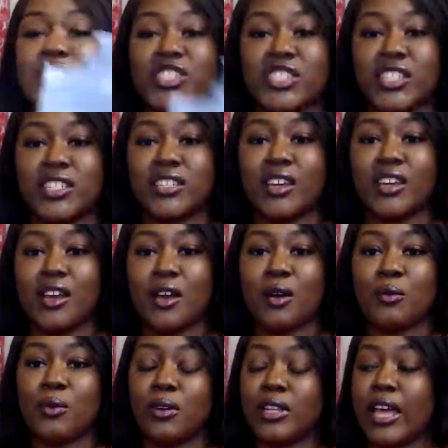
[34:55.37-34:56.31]
sheet
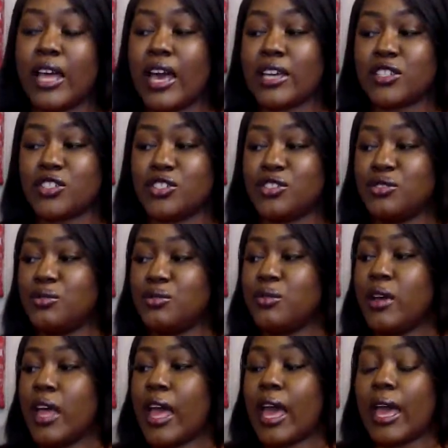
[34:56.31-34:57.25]
will last
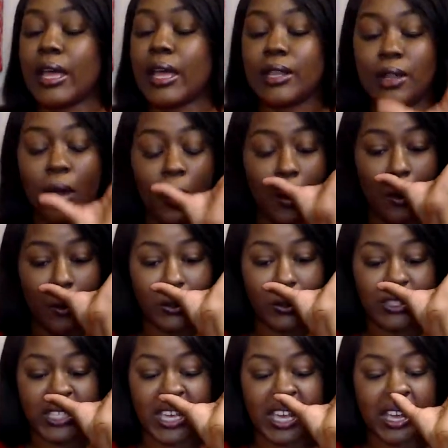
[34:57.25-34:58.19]
you a
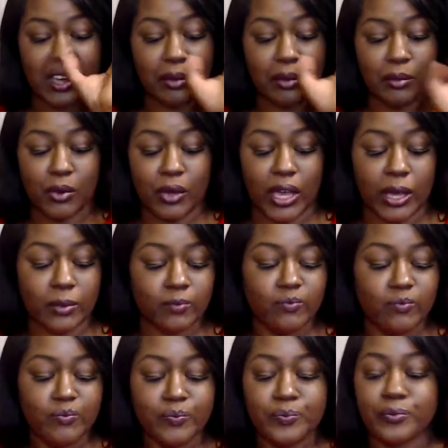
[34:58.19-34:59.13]
long time.
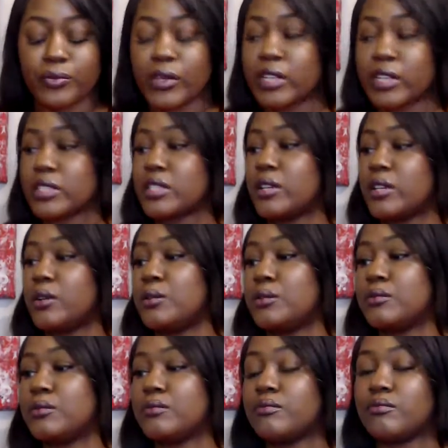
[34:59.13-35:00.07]
Okay,
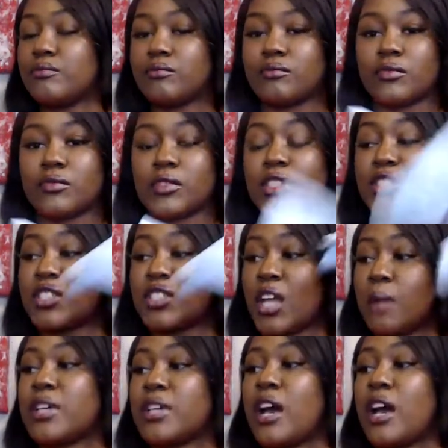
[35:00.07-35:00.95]
so shop